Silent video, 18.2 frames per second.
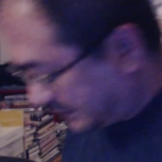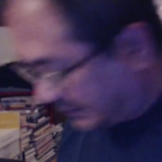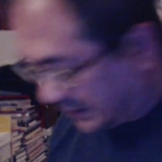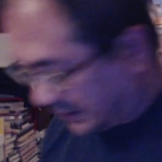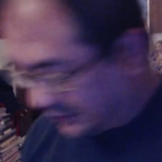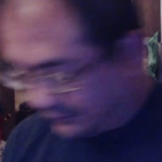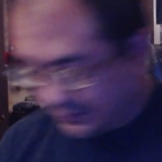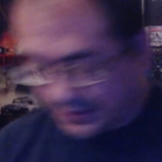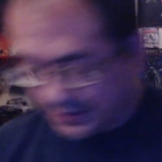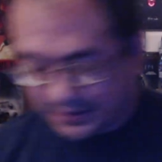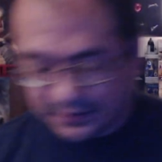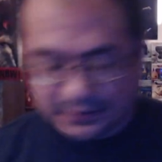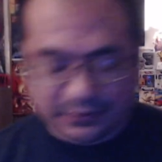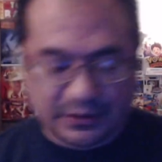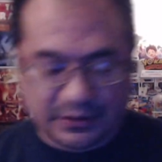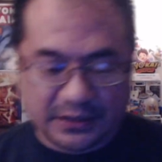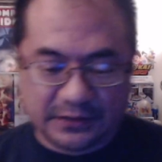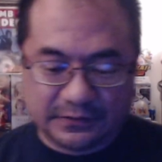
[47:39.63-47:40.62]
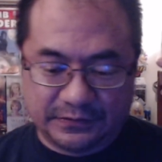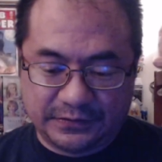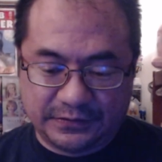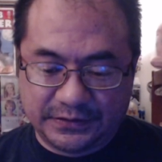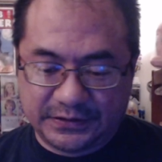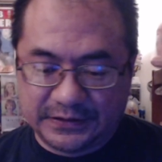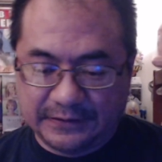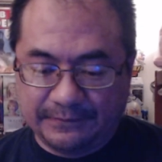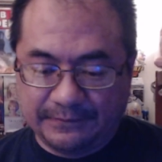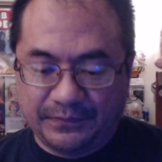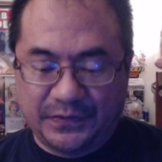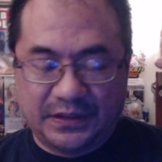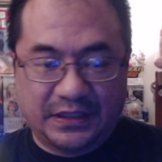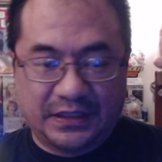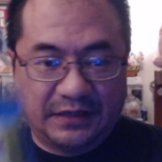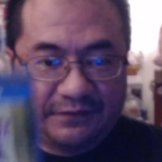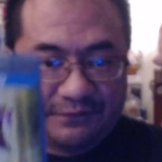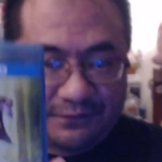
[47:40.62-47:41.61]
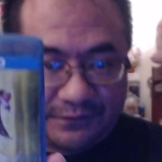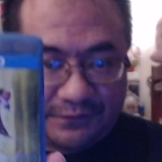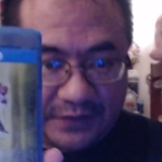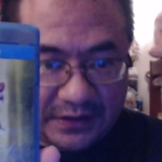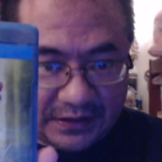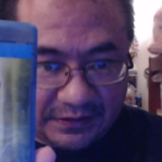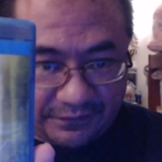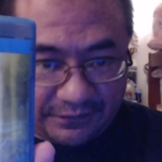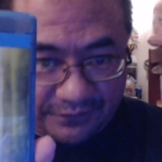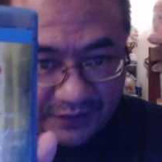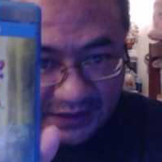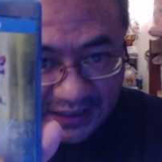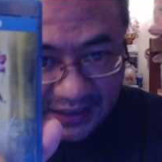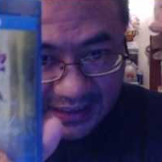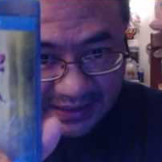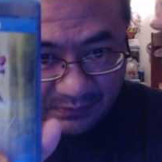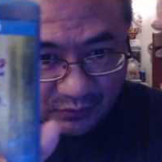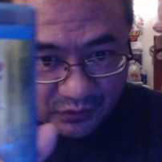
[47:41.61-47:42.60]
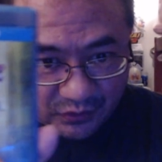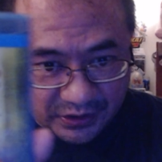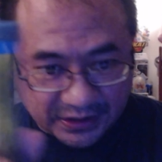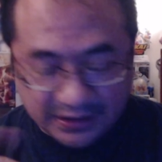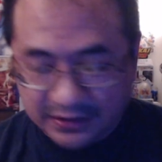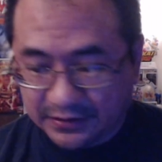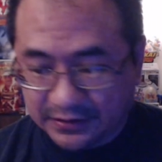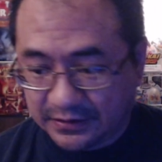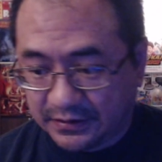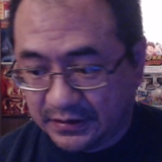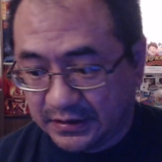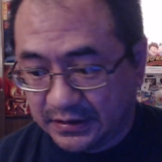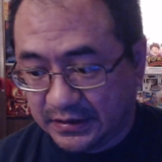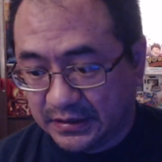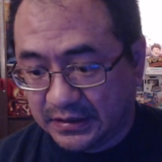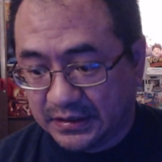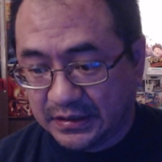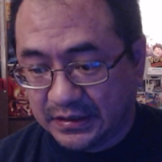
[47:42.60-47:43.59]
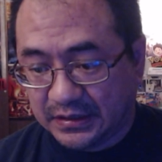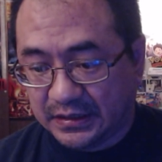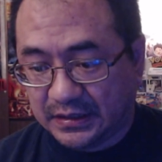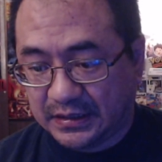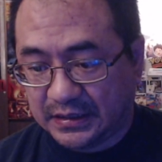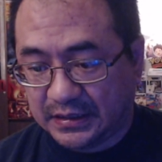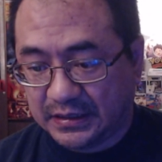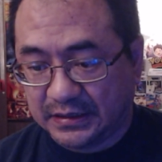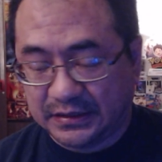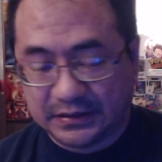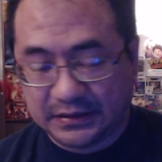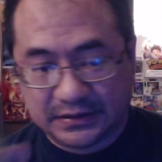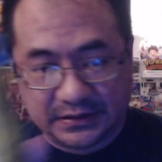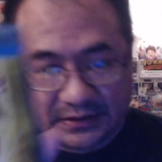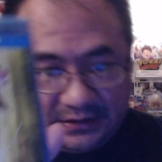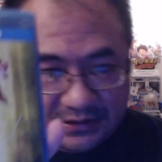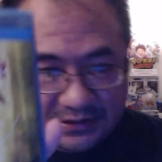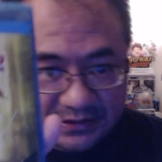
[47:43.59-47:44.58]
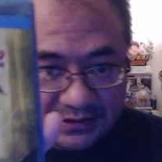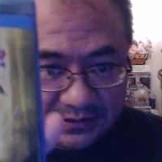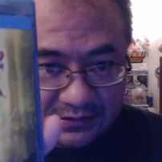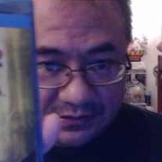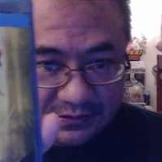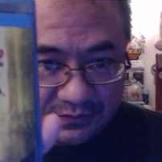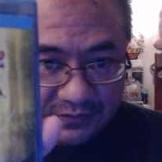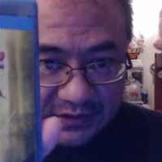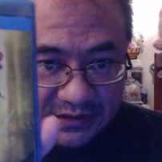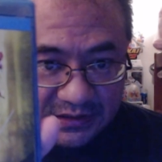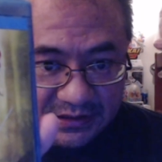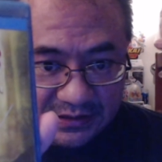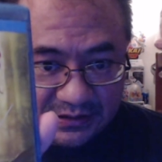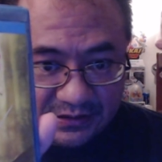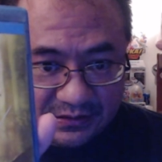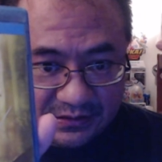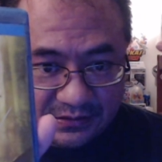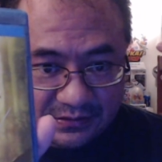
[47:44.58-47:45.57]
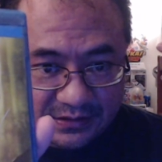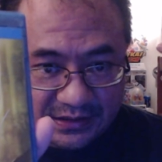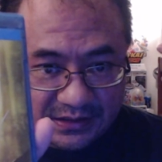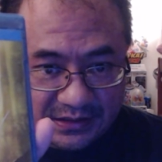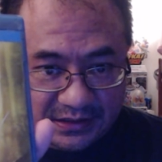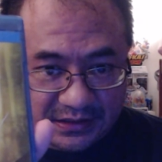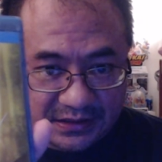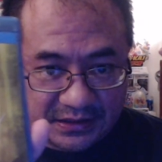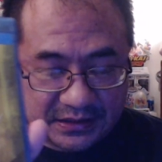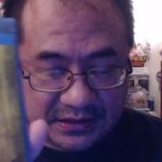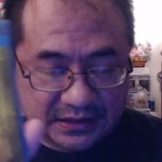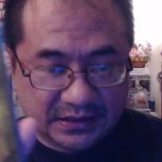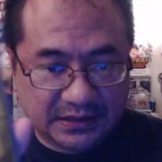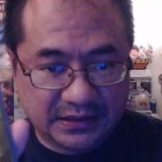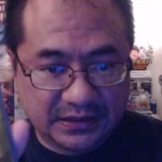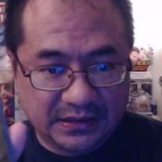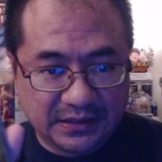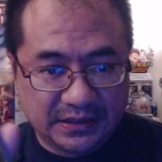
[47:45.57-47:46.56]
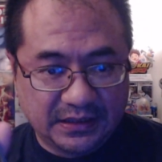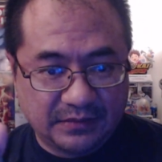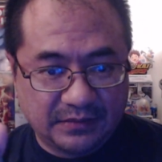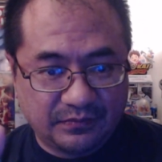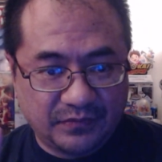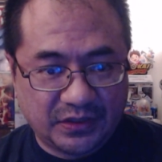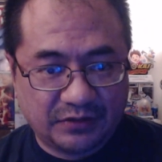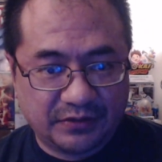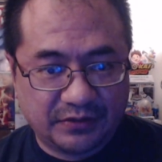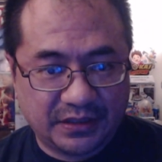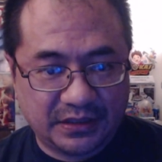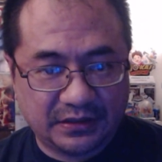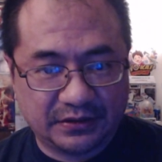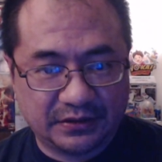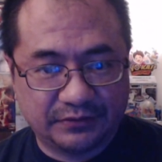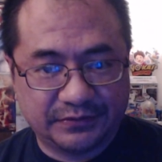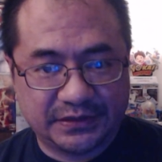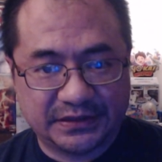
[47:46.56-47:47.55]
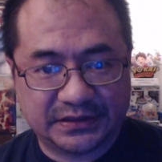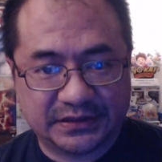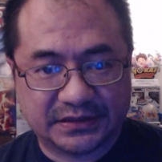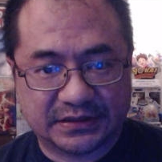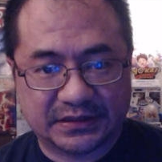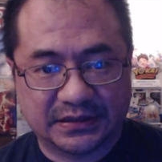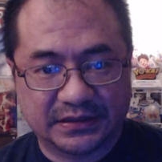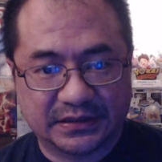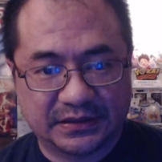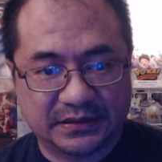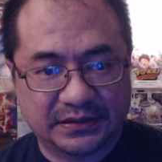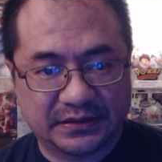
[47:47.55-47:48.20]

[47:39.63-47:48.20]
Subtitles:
Spiderwick Chronicles. You have Freddie Highmore in here. This is a good one, you know, and I think Mary Louise